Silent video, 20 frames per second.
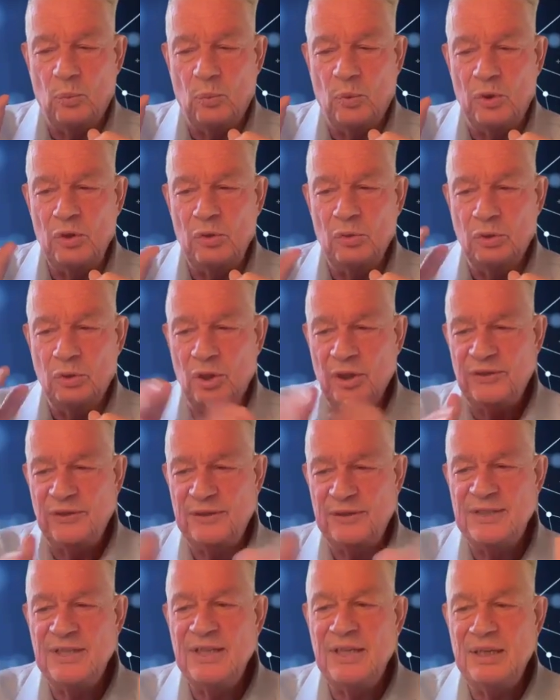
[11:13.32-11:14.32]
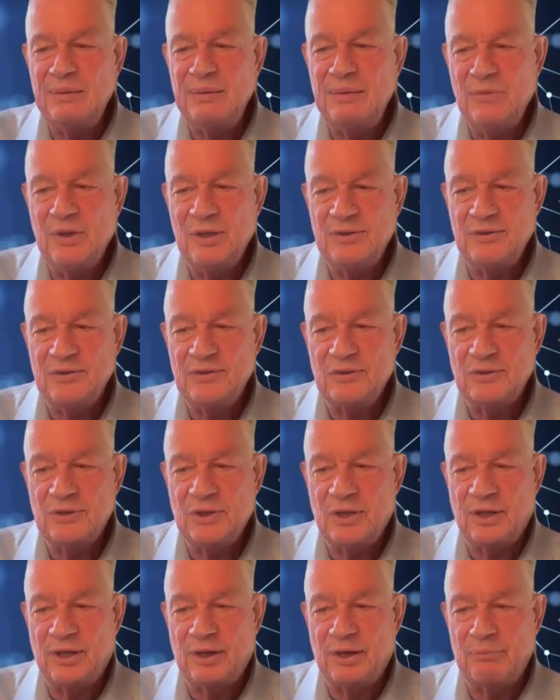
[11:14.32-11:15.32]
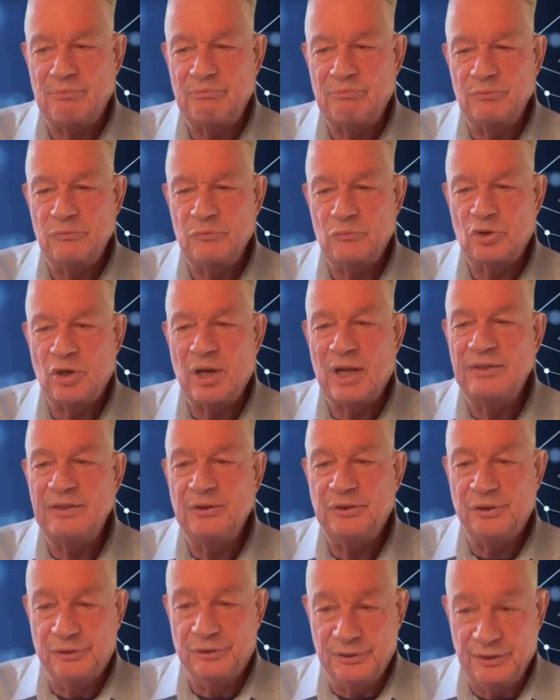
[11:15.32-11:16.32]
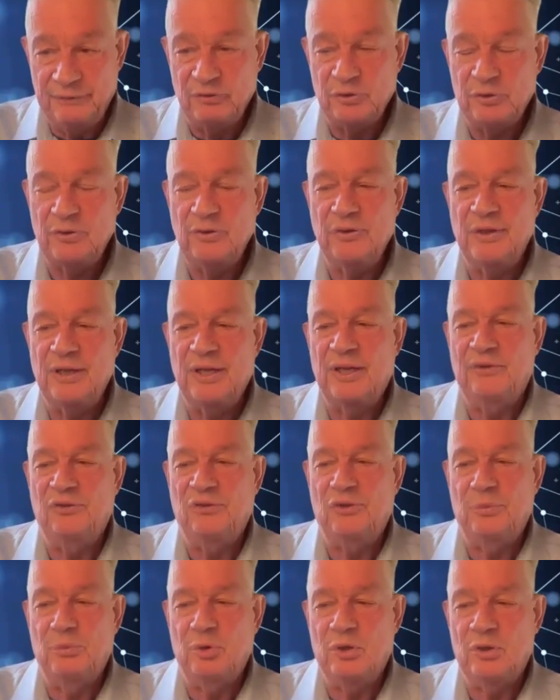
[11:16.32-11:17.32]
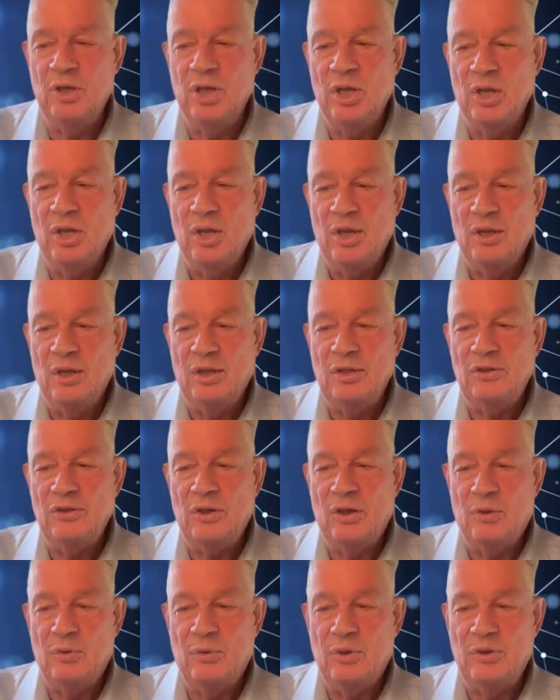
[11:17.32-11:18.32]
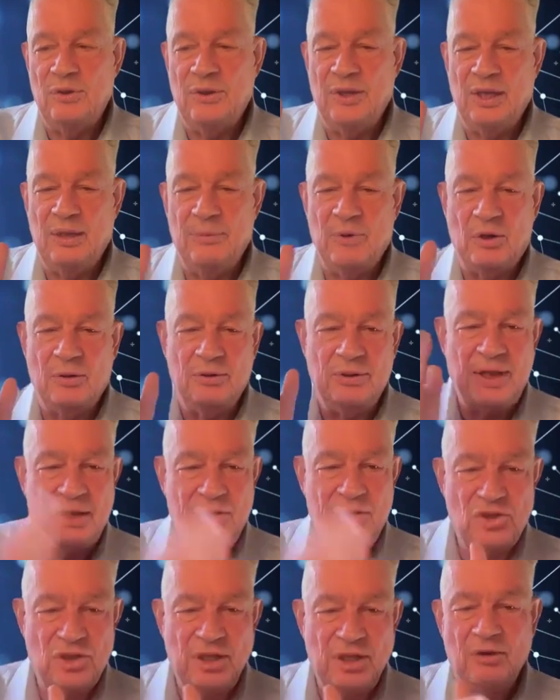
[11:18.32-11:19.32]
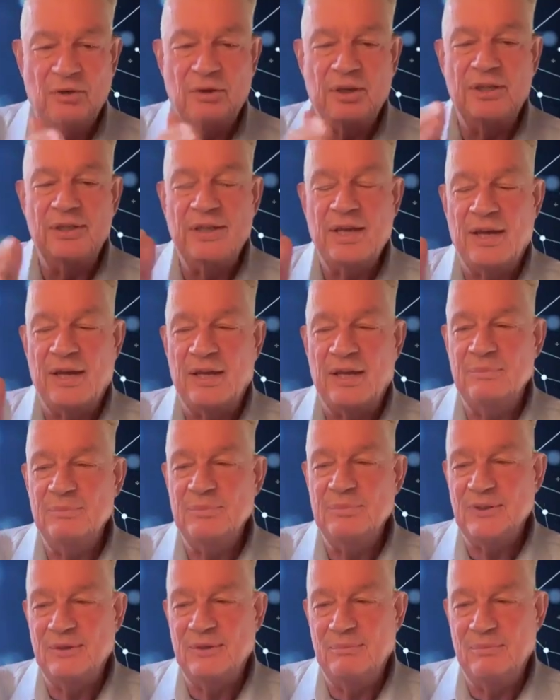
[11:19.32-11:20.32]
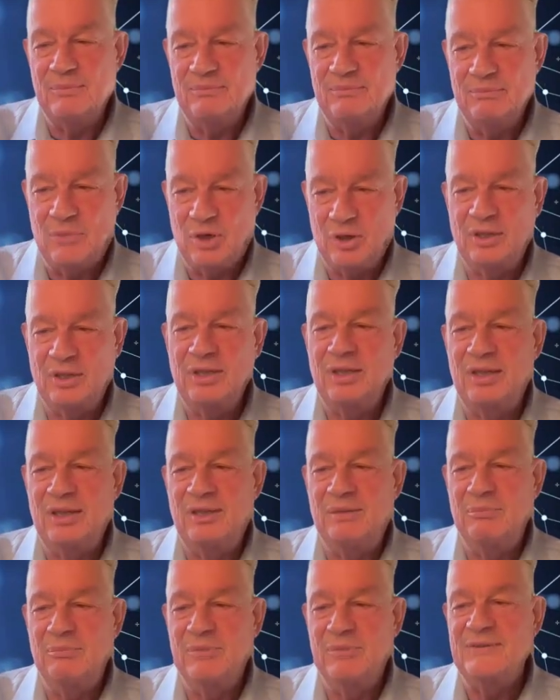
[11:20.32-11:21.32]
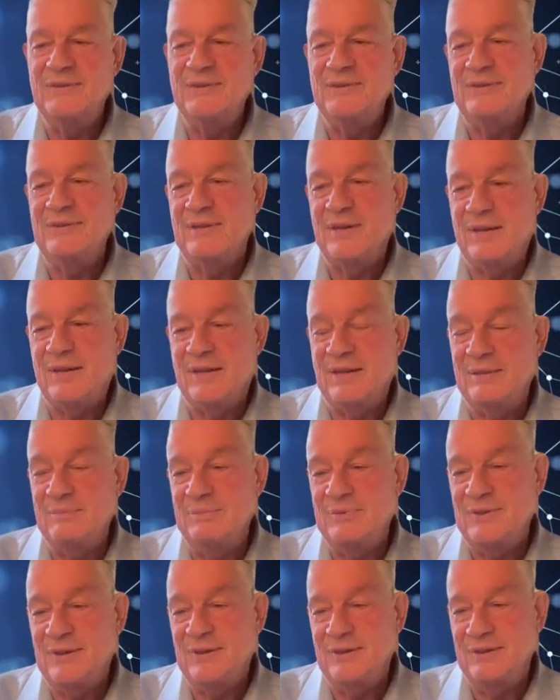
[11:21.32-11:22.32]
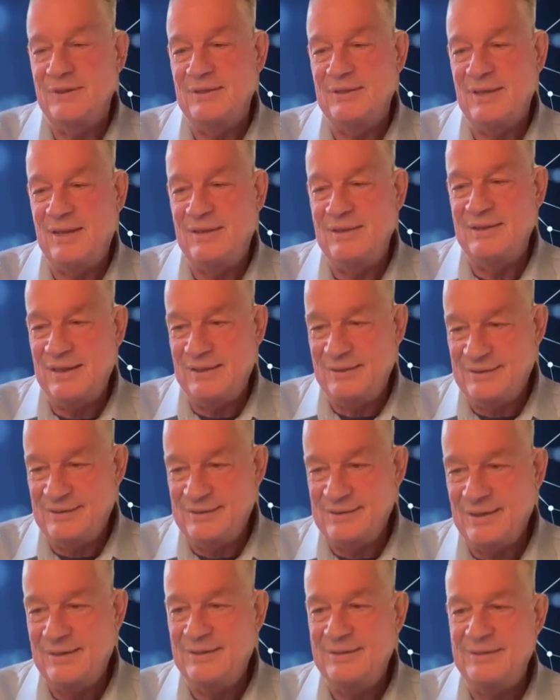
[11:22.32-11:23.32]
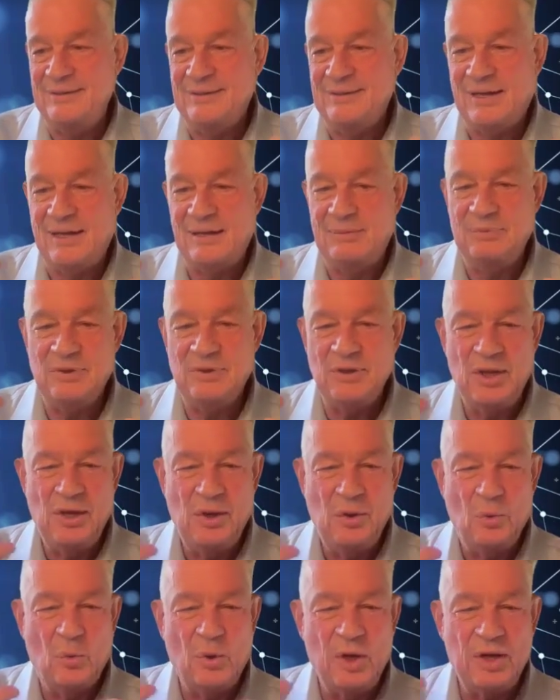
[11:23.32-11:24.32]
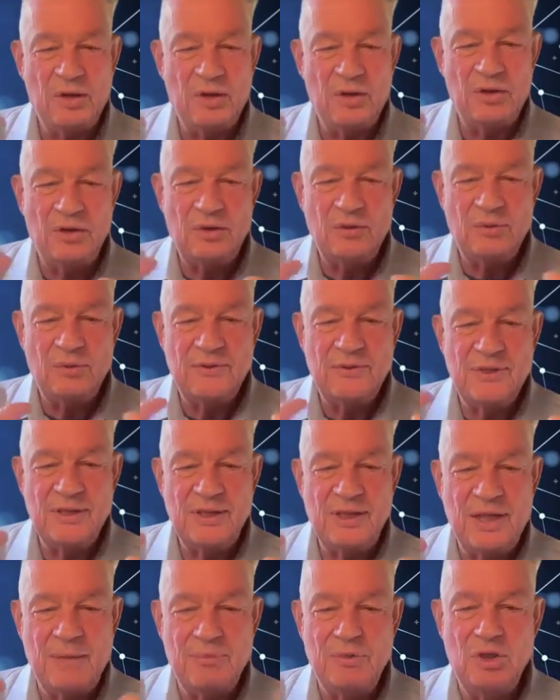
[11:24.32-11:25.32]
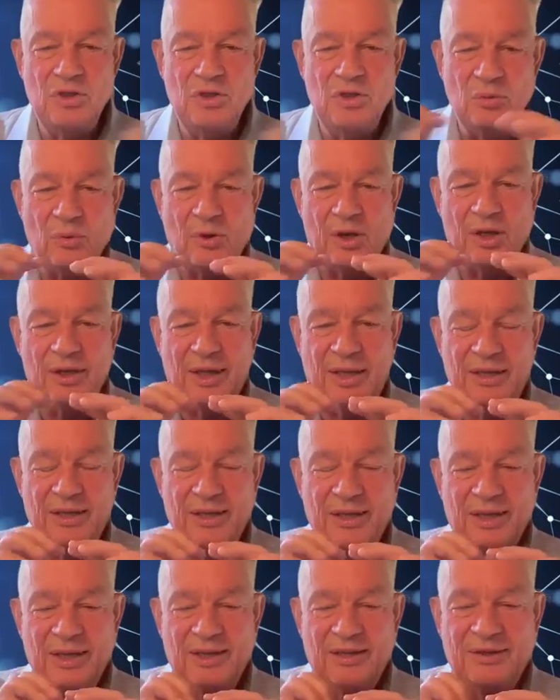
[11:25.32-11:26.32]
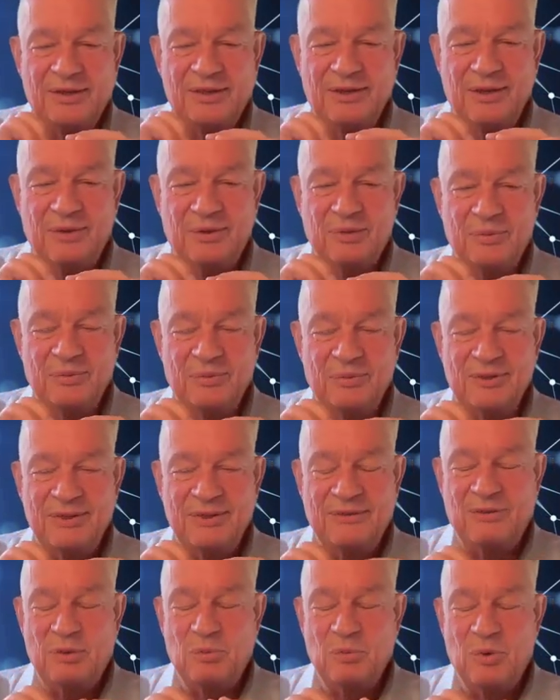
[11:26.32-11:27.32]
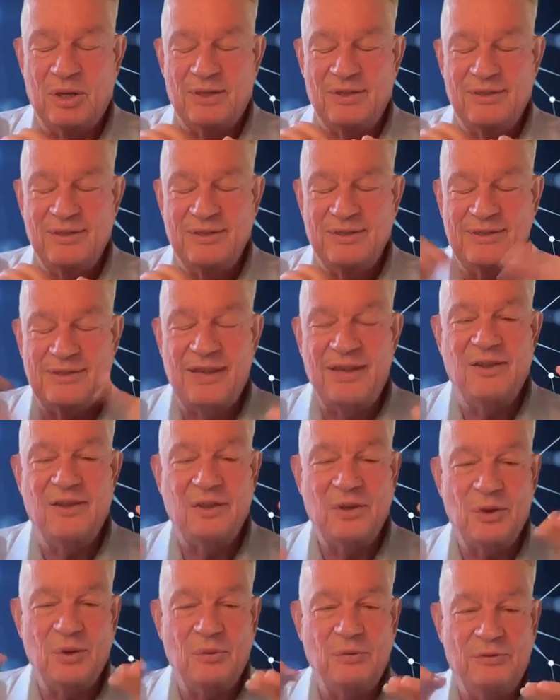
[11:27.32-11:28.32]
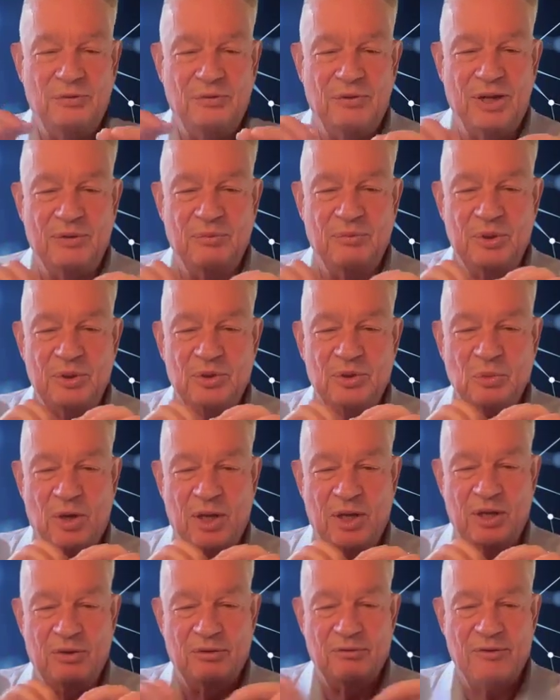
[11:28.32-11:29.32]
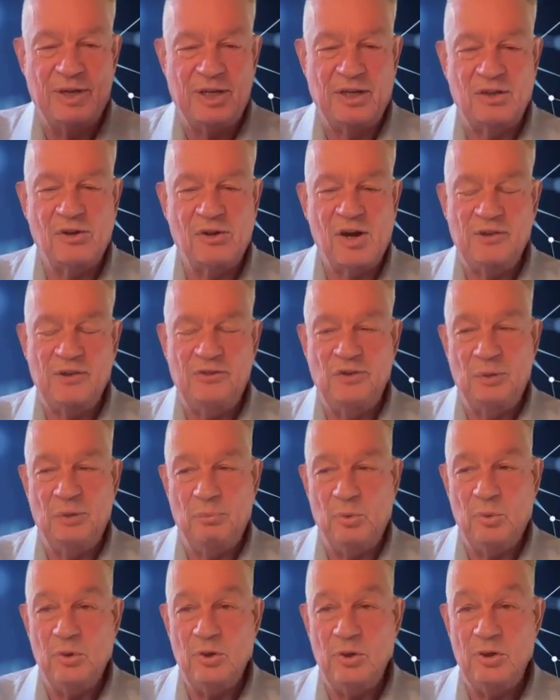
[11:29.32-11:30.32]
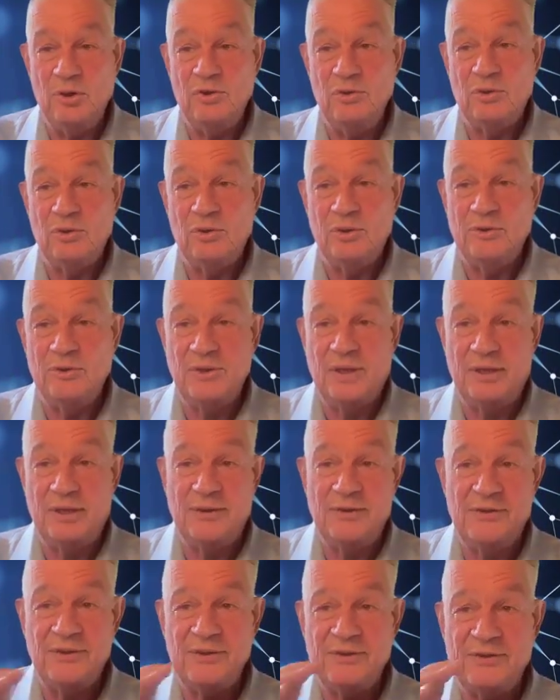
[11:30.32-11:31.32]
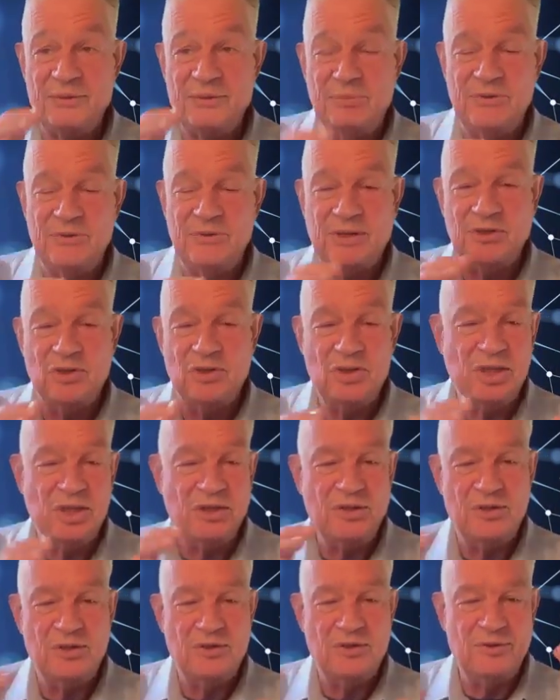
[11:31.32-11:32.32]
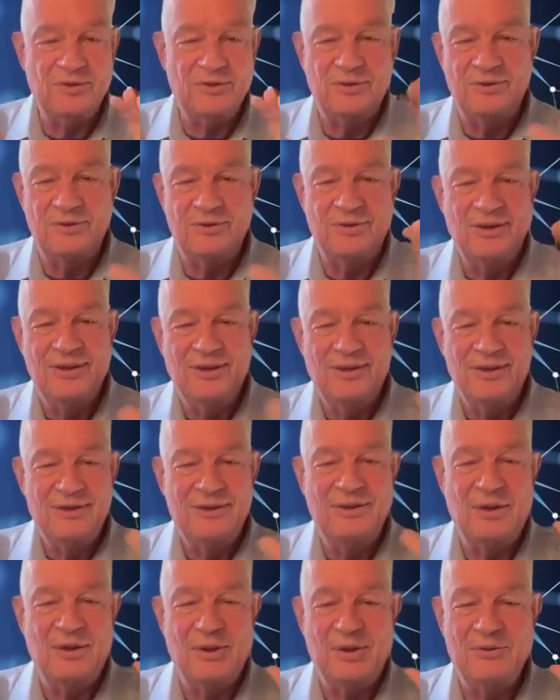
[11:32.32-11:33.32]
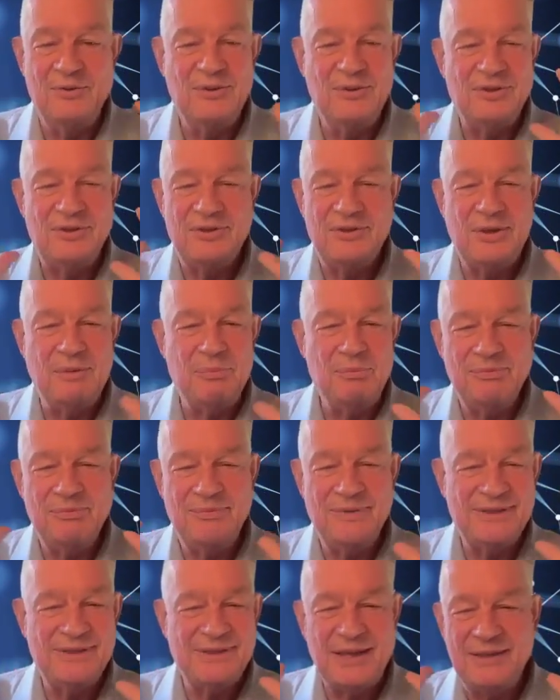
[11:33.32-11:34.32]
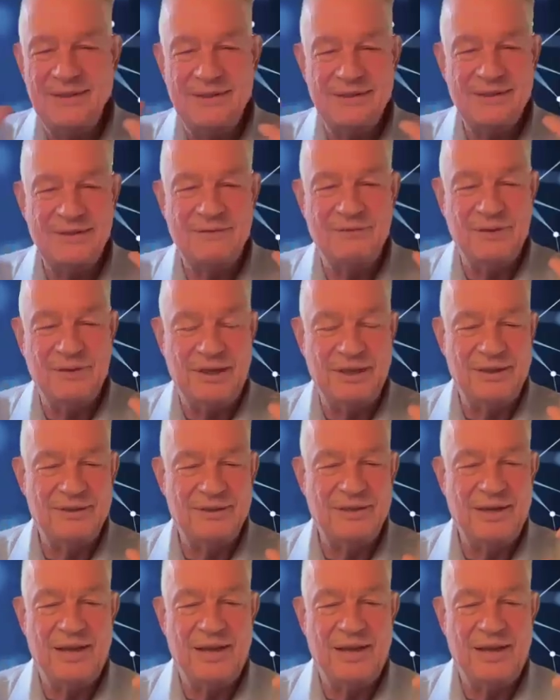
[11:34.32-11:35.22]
when you look at the team that's trying to deliver to the customer, and you think about engineering types and marketing and business types and data science types, where do you see, I mean, do you want like, if you wanted to scale Cove and Run, would you want it right across the boards, or is like the systems engineers, or, just some sense of like